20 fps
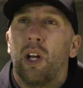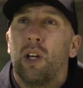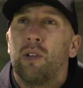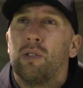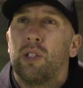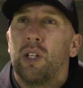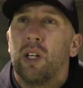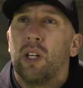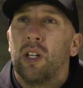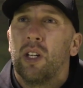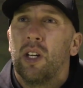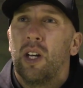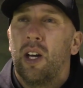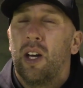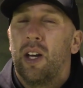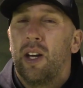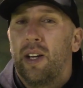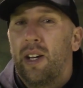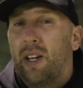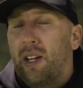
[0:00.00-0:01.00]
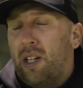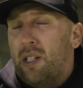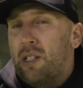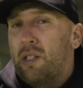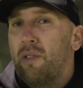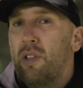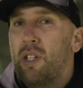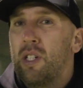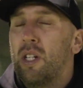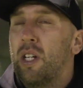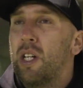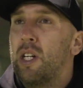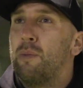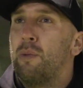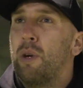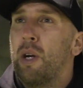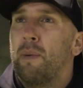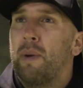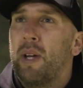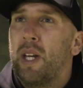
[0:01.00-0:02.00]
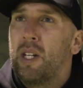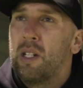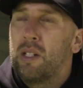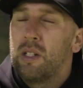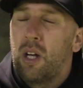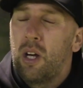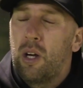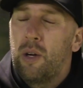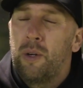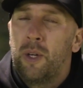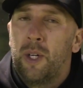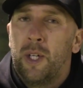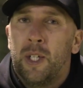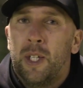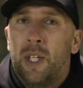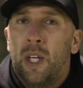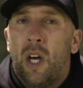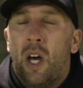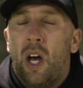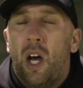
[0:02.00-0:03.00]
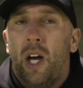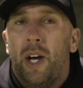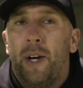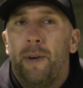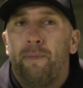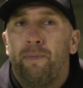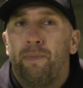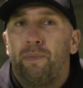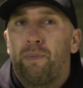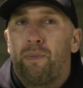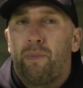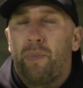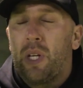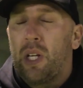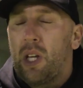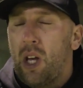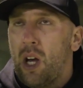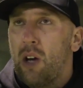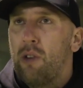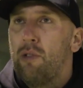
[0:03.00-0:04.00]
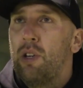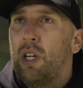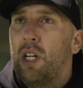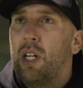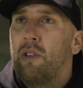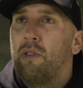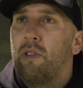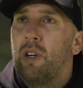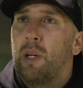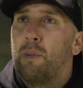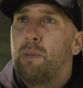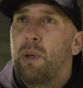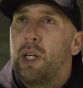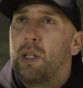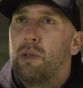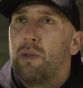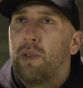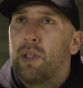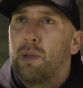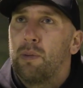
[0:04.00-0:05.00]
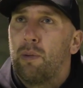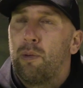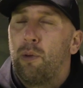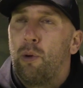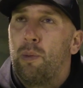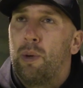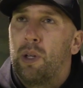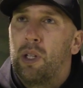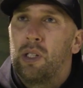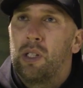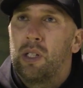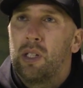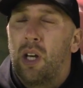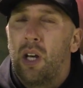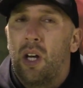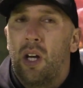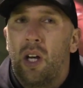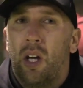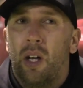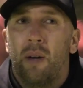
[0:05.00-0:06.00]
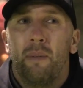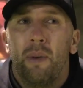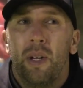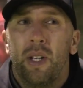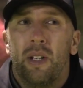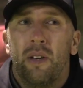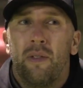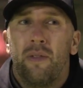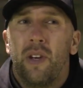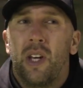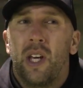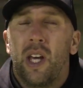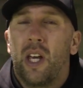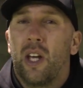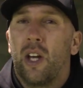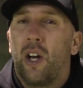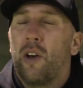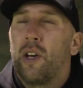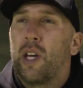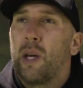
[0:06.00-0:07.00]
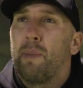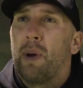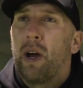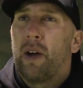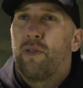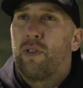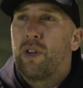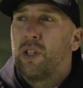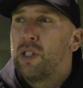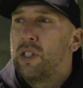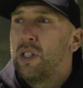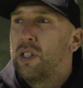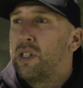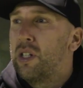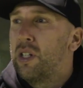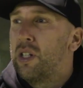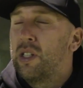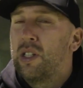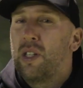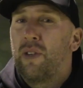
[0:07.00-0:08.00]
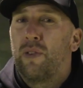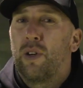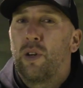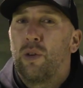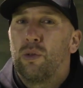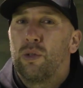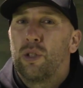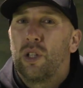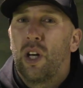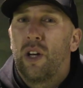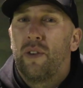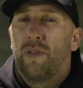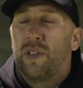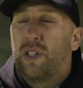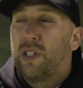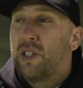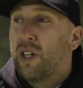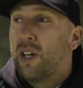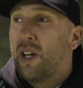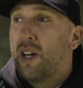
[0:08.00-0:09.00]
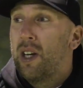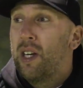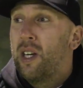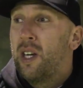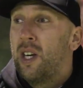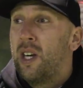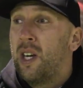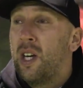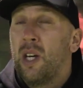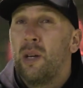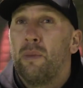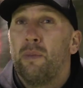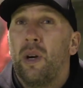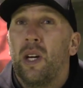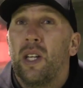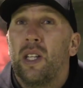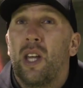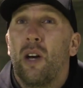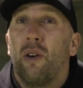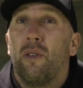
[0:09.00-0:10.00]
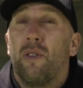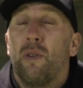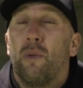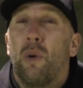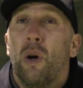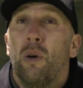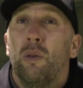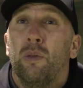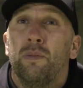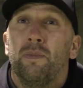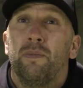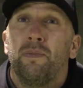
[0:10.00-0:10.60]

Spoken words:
loan to you, and that's the reason that you bring him in. So Yeah, really, really pleased with his performance. I think he can only get better for us. It's a difficult surface today, but he dealt with it well.